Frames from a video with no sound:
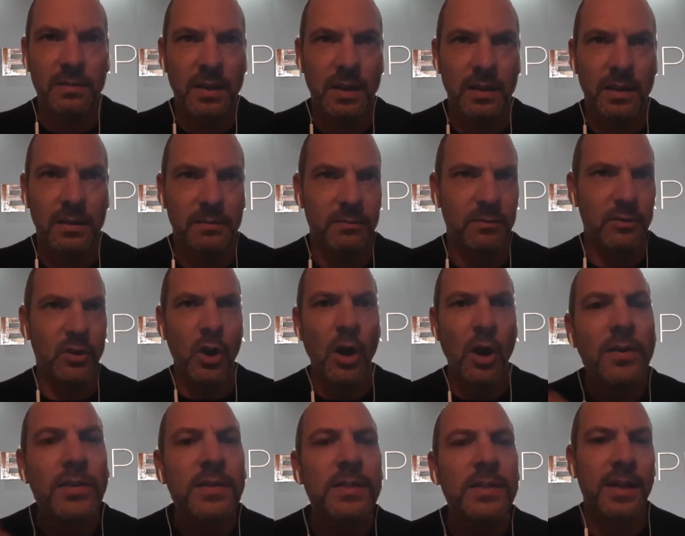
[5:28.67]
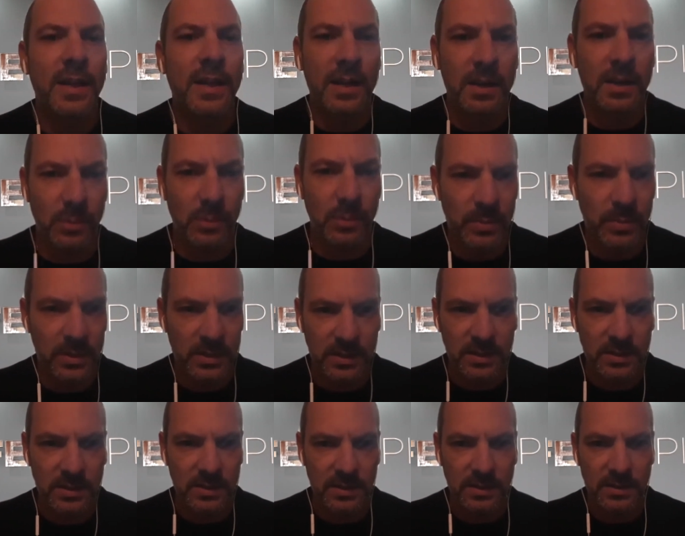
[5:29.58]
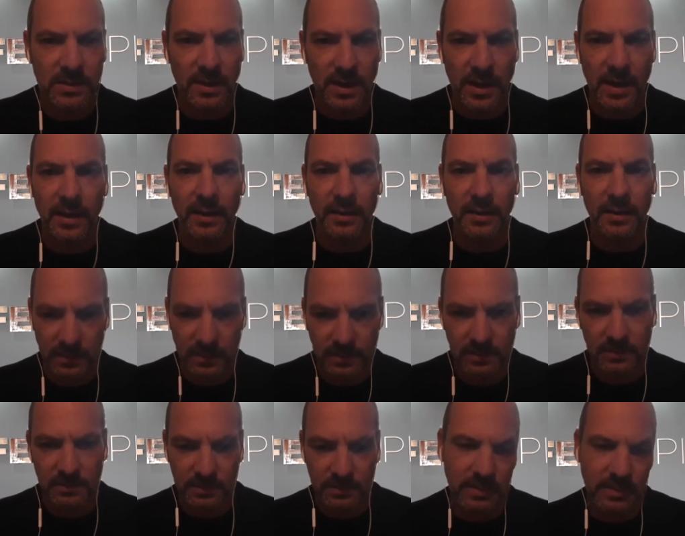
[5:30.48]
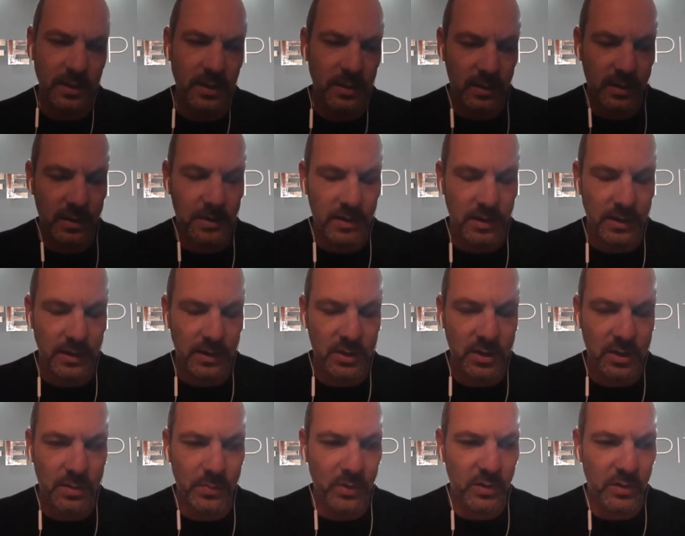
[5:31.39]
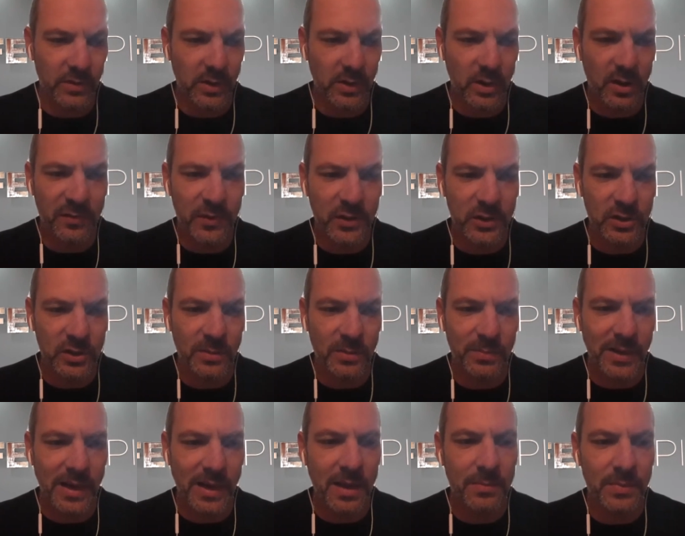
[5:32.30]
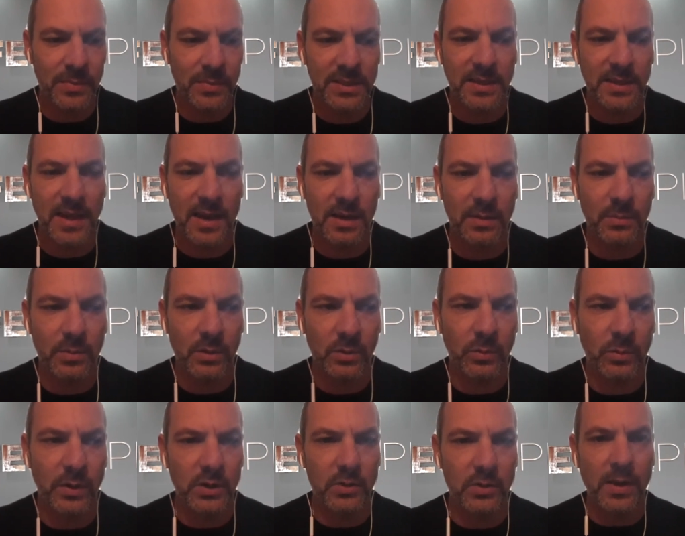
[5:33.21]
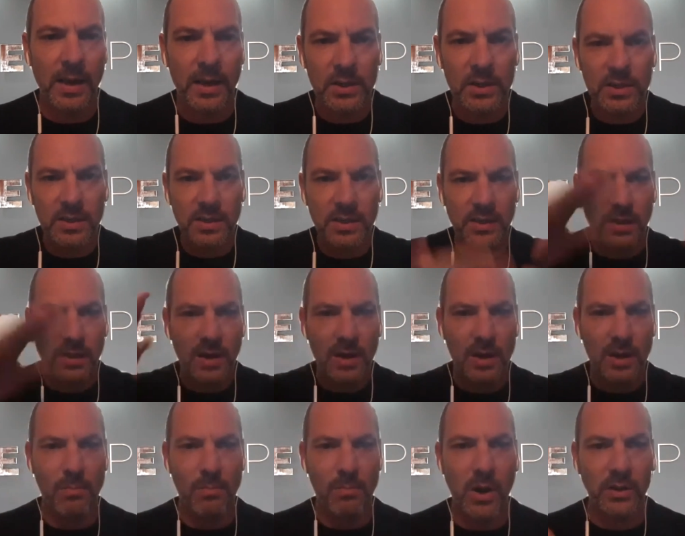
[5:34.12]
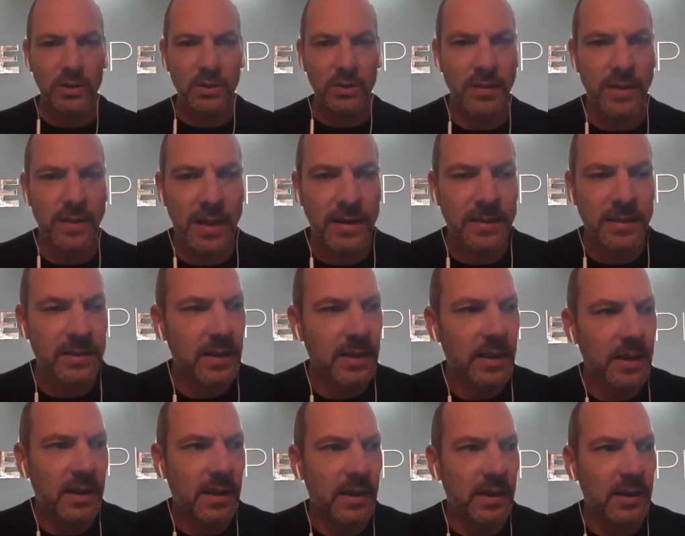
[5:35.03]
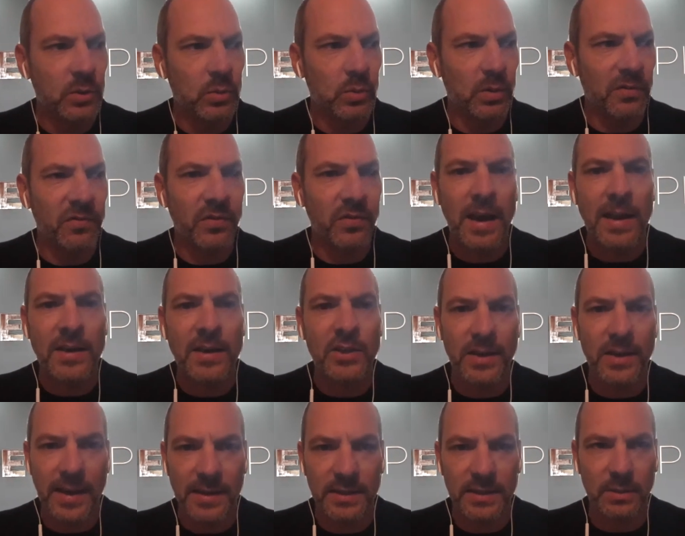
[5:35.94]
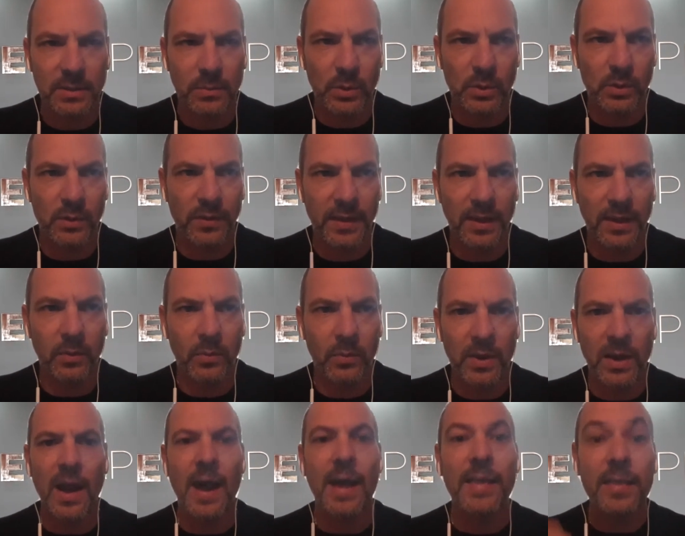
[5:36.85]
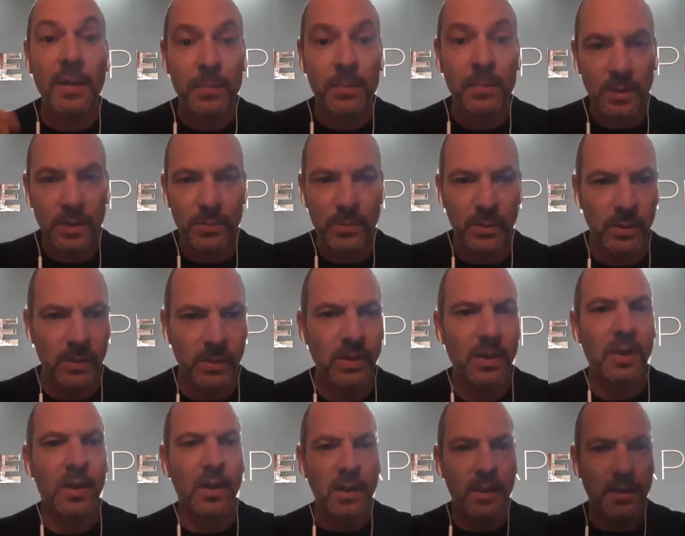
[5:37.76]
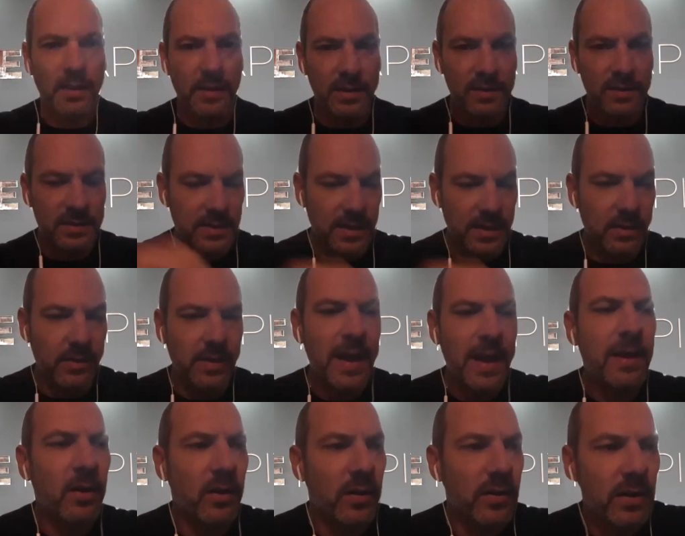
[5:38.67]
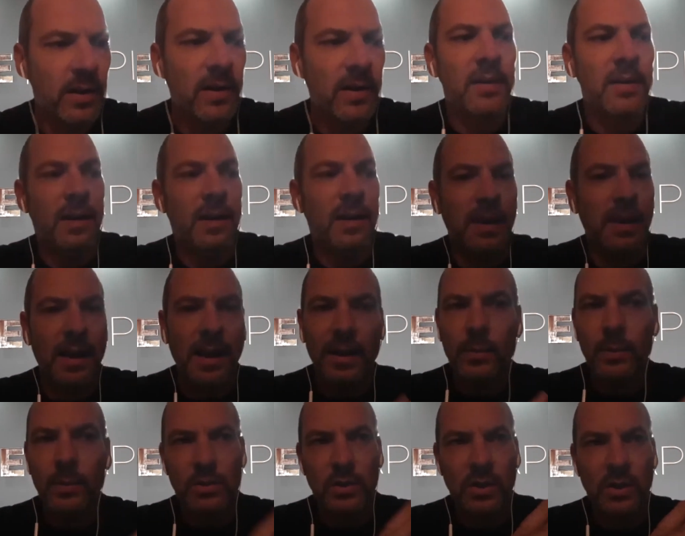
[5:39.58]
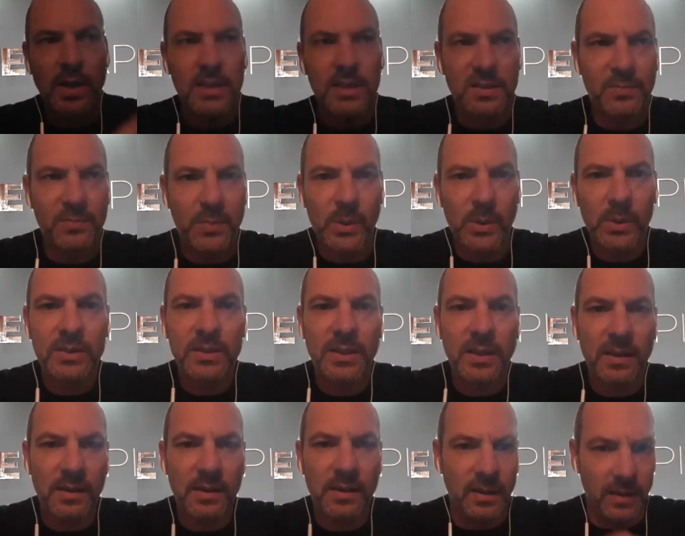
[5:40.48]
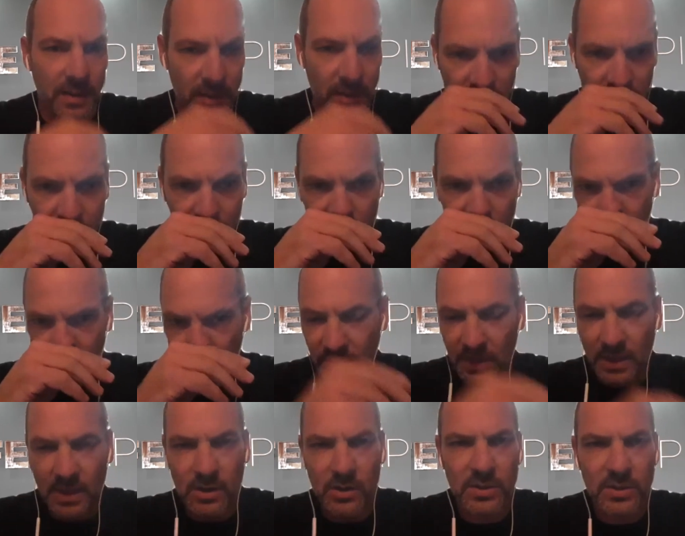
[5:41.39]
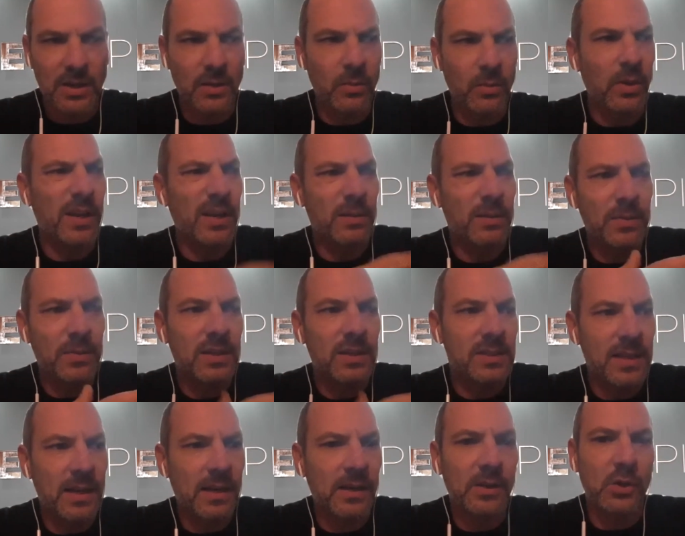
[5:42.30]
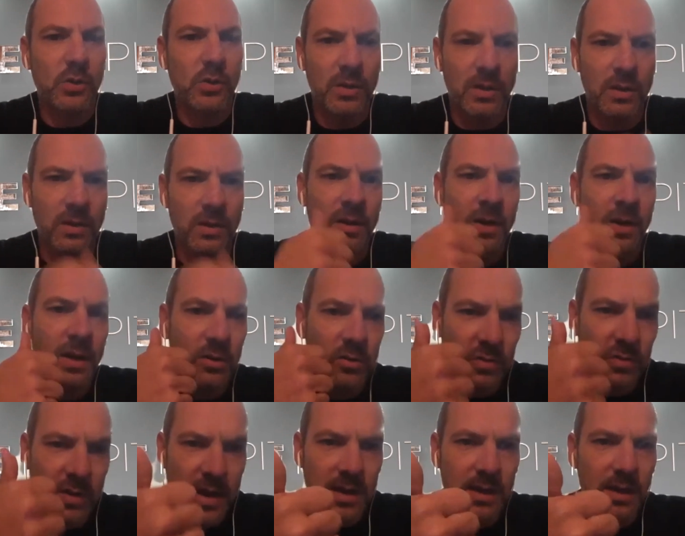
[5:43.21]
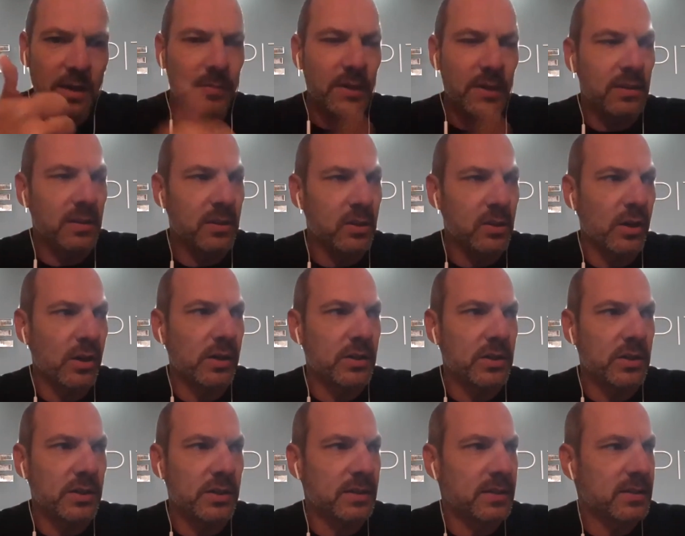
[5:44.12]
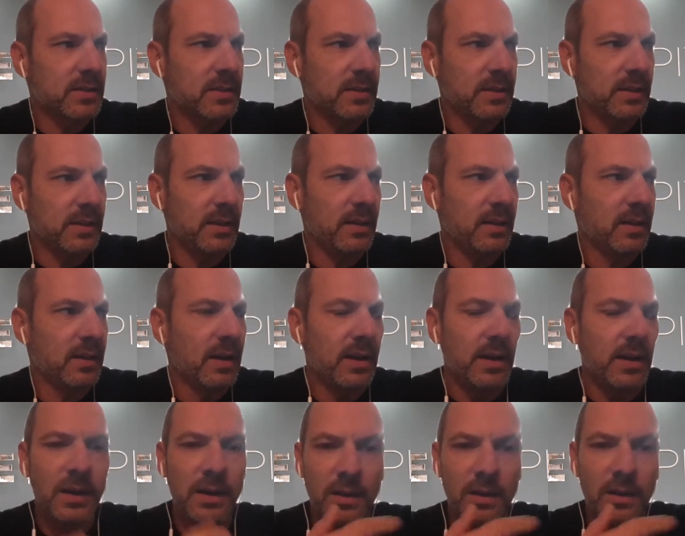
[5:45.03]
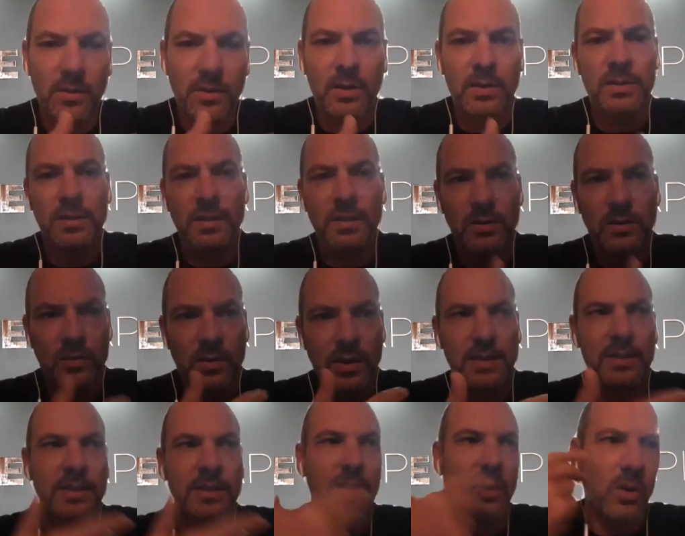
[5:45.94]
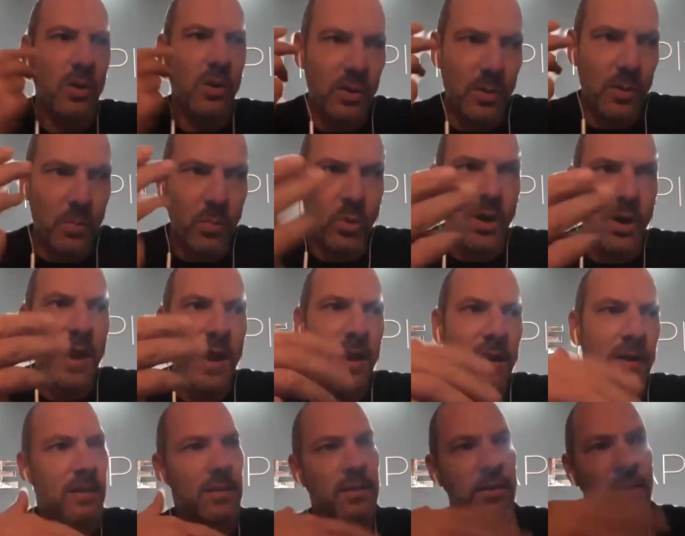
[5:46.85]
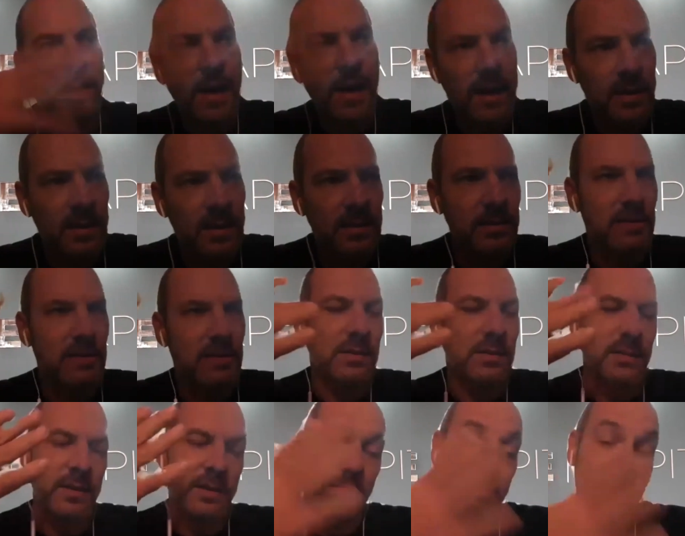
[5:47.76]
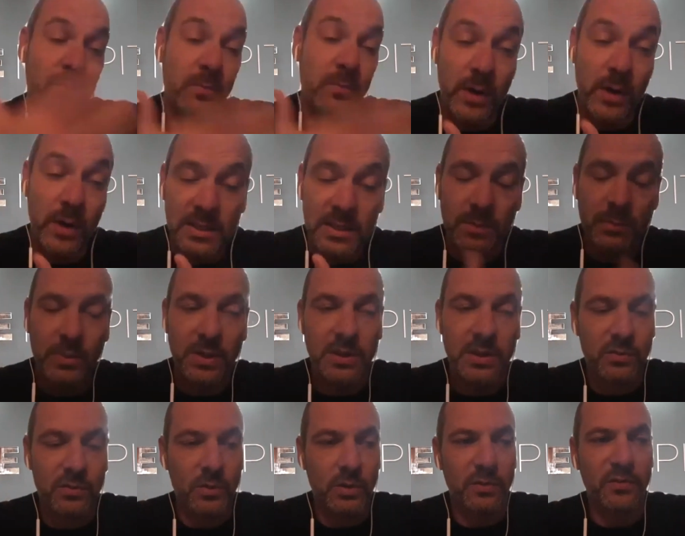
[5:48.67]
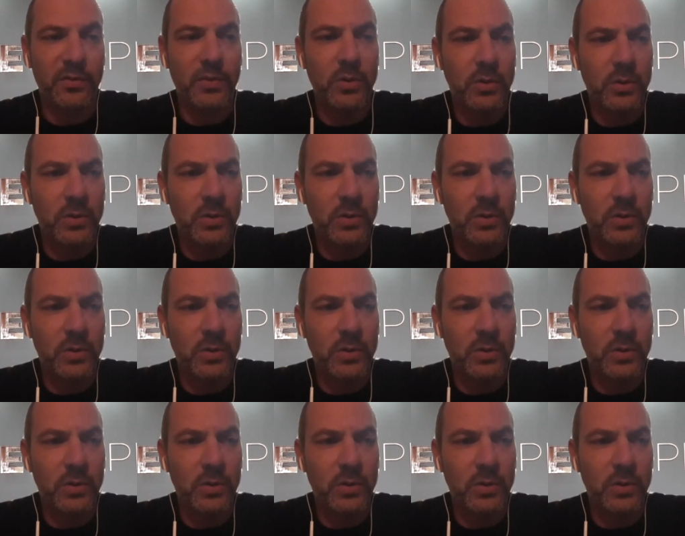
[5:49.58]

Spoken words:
non-scalable businesses, like an example of a coffee shop, can be scalable when you actually bottle that into a franchisable thing where other people then say, oh, hang on, I like what you guys have built here. And you say, well, let me sell you the training methodologies, the ethos, the dress code, the brand, the colors, the recipes for the food.